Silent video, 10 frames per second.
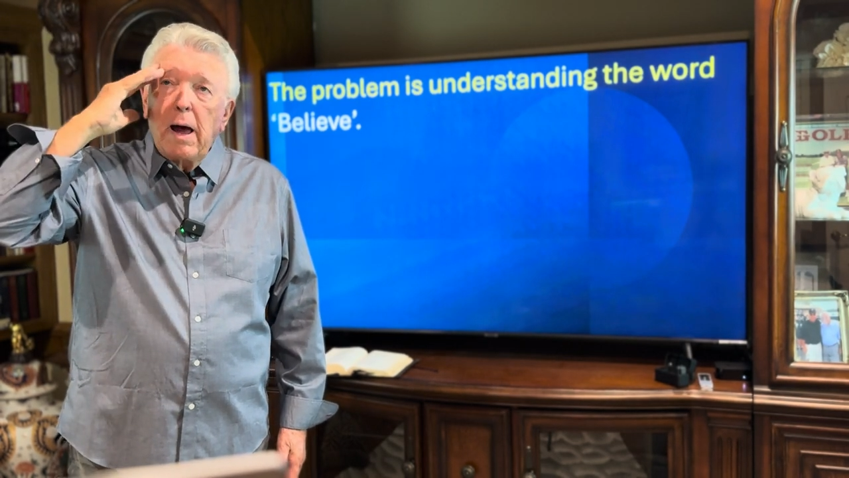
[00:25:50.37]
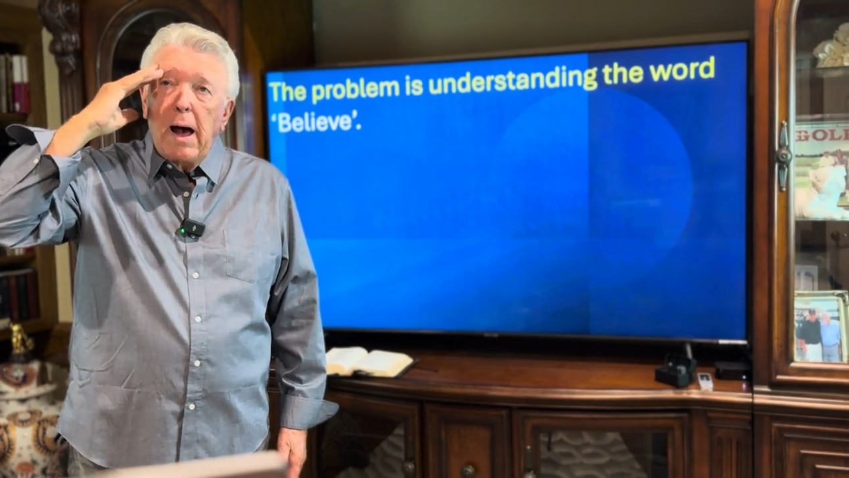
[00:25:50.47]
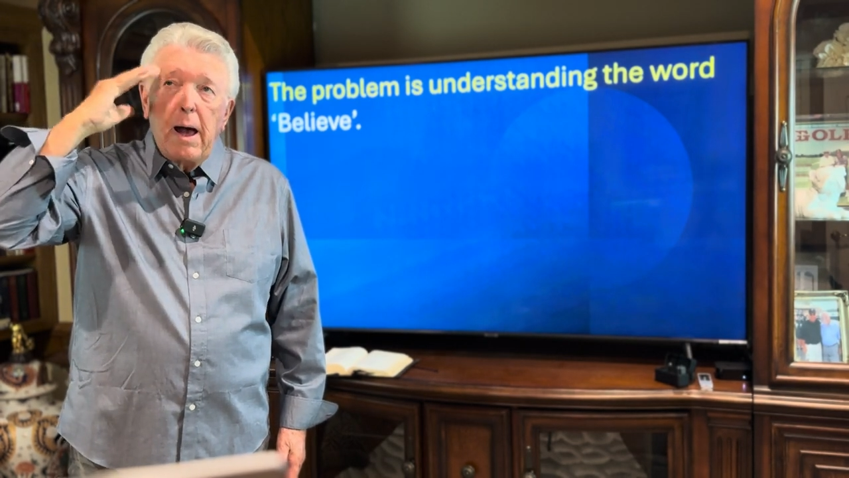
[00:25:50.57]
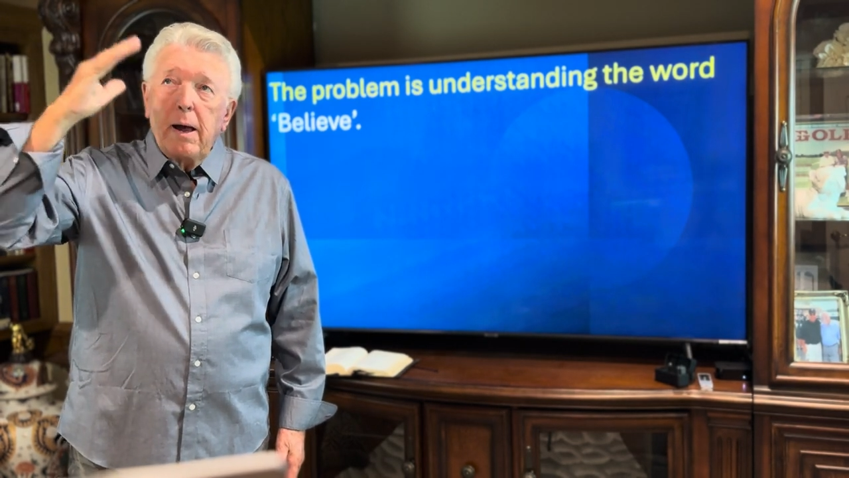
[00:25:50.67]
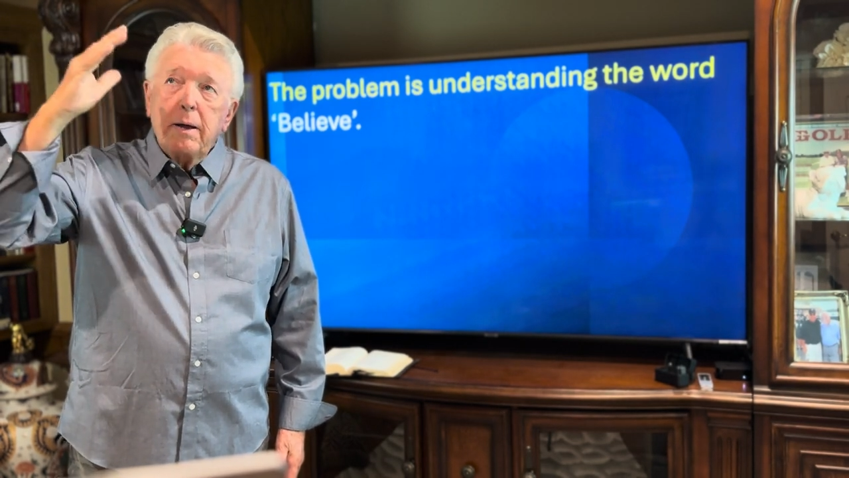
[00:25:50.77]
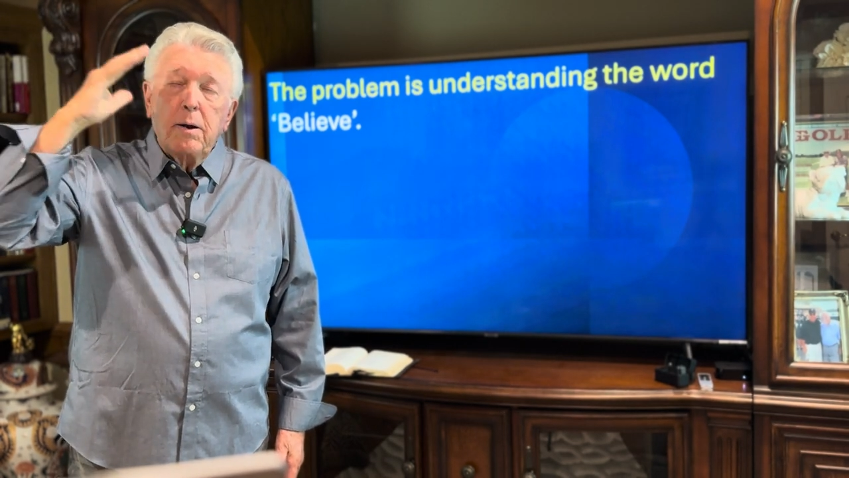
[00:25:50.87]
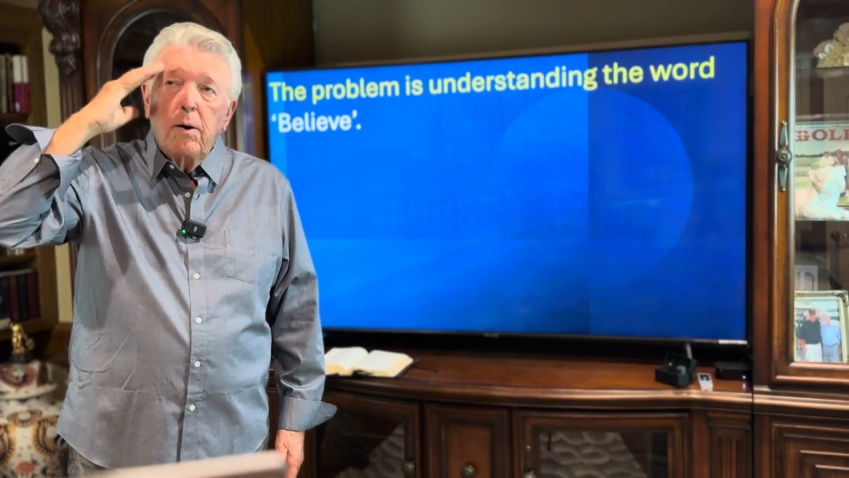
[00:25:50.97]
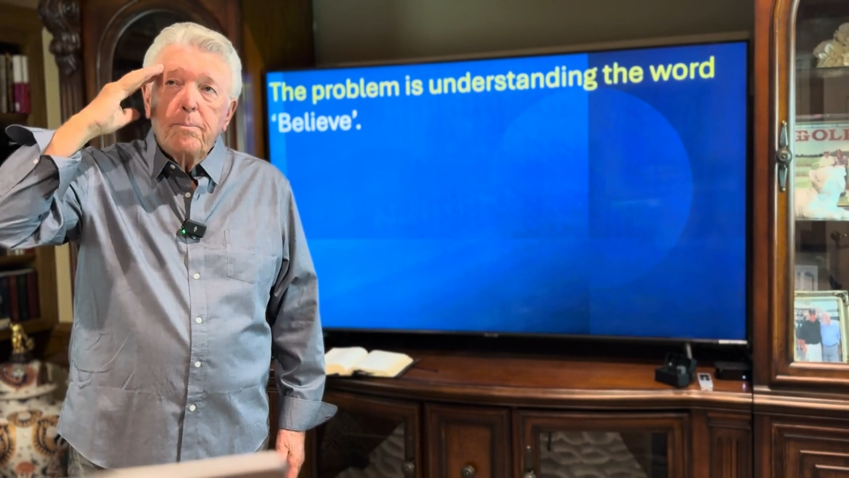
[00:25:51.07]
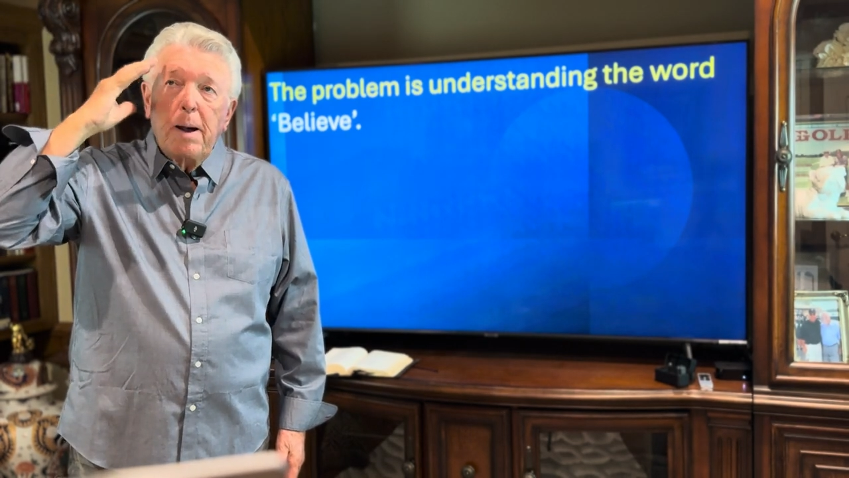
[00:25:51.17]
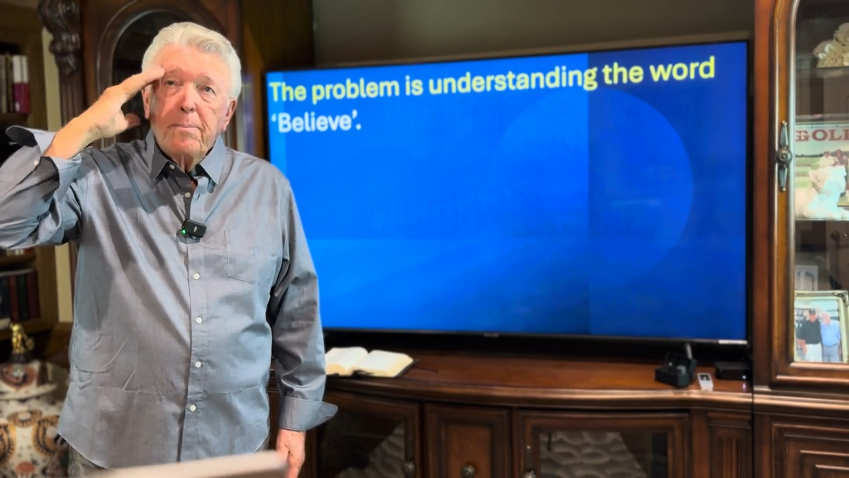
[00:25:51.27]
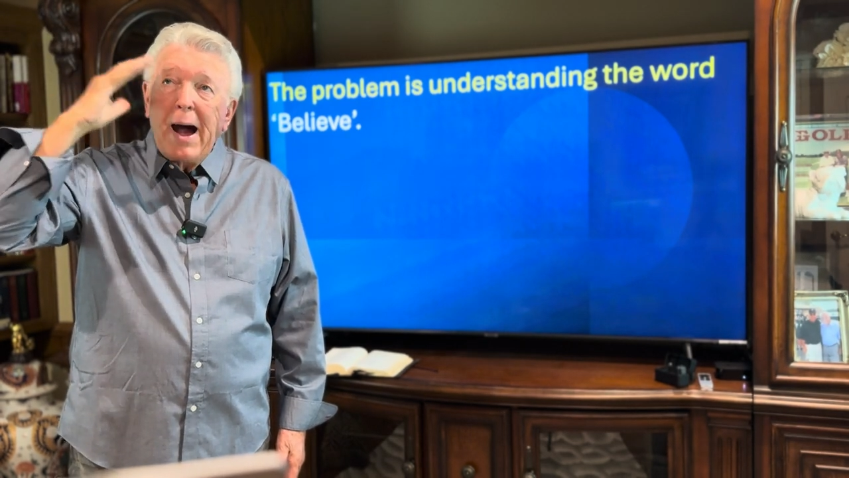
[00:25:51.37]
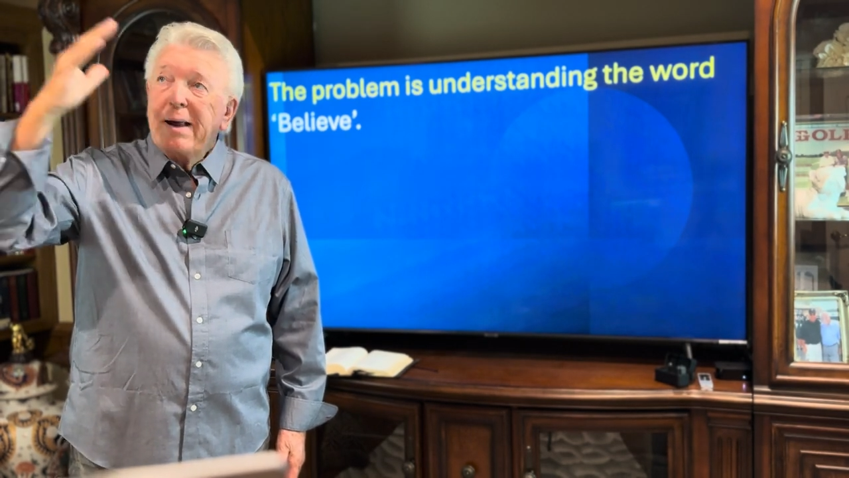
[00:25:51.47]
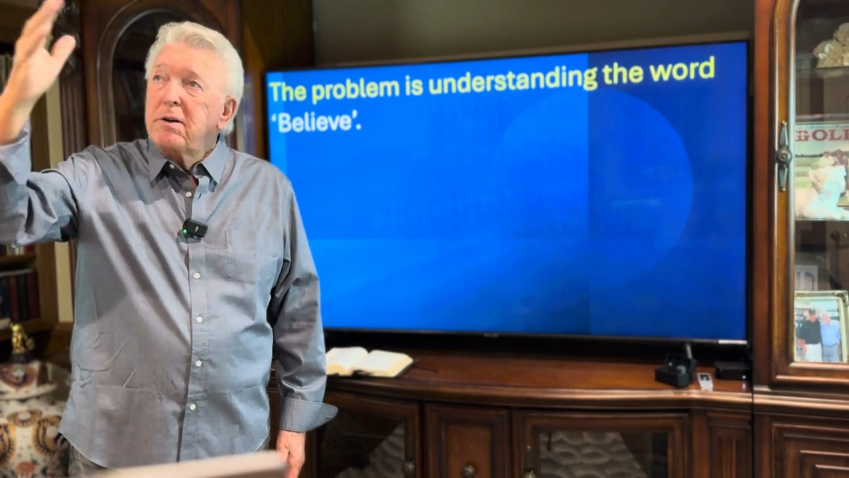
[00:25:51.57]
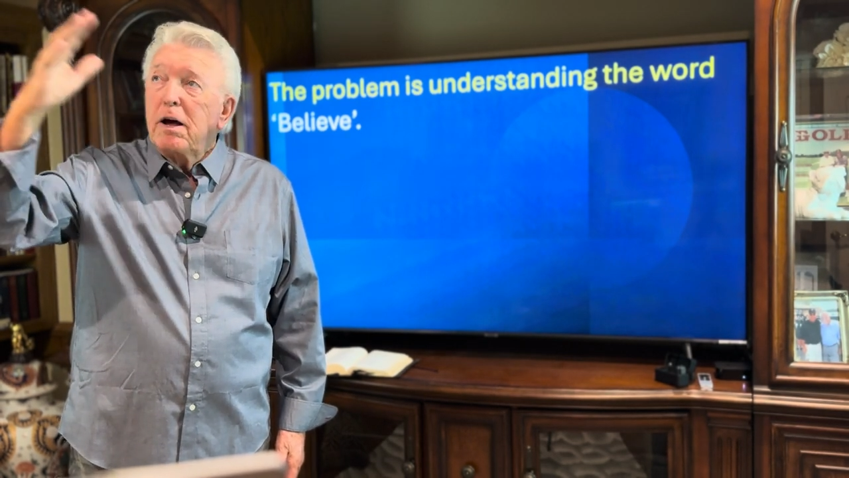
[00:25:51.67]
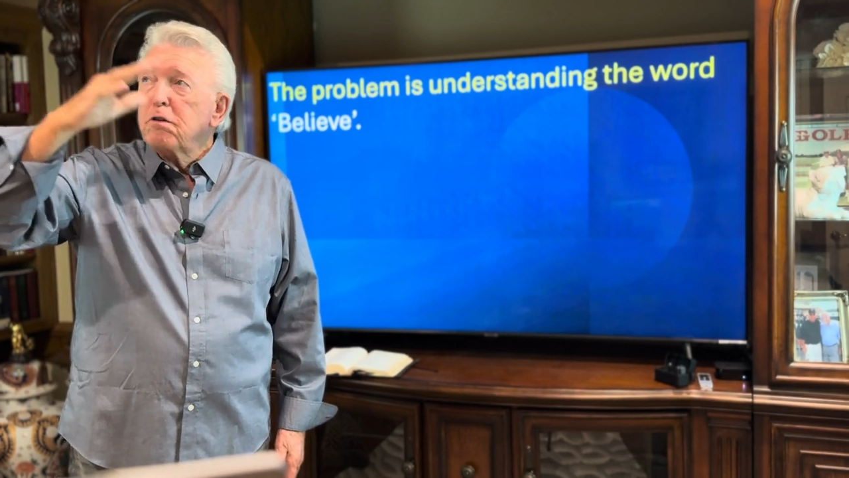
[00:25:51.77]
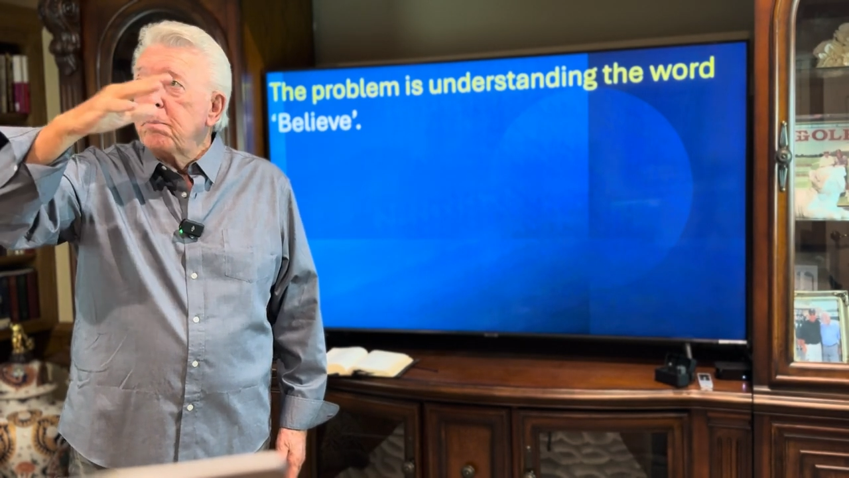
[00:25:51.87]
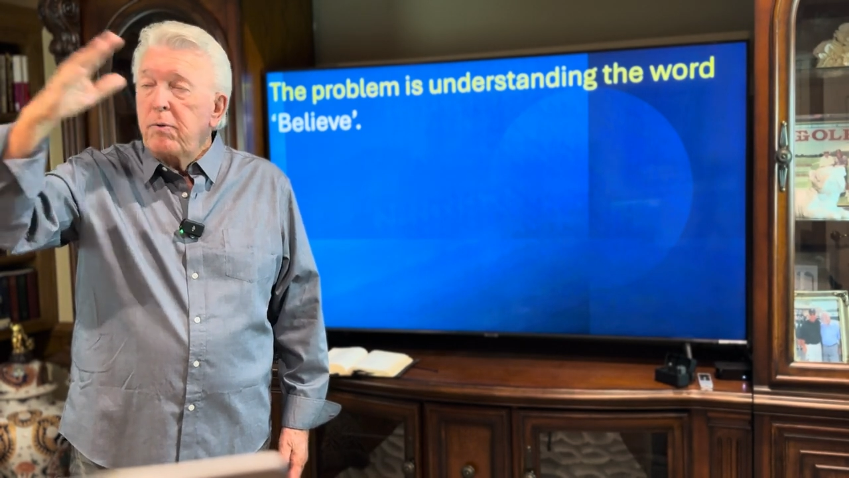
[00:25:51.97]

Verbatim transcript: I, you know, my mind tells